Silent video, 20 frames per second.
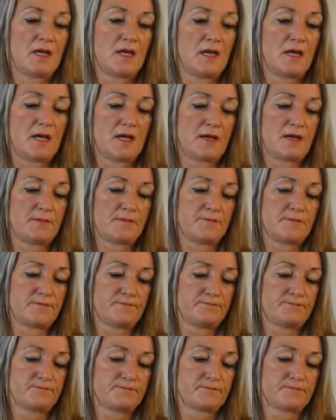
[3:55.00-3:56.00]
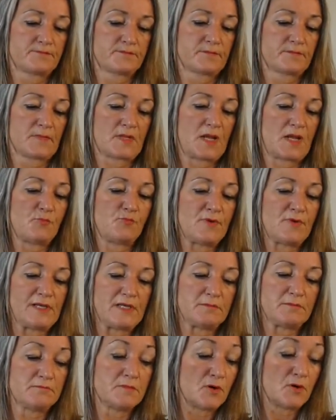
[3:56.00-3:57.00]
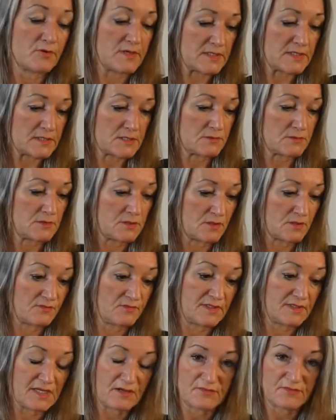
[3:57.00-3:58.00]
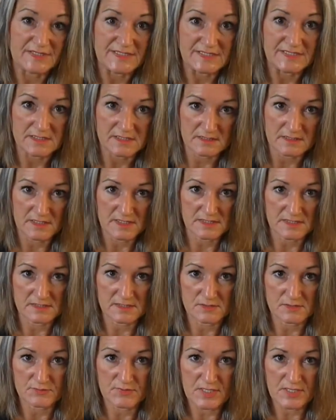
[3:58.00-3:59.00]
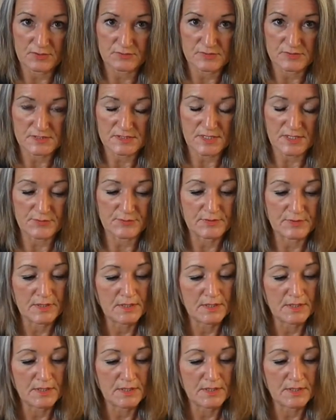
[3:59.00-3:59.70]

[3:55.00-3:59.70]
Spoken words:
and William Morris do a lot of lovely designs as well. So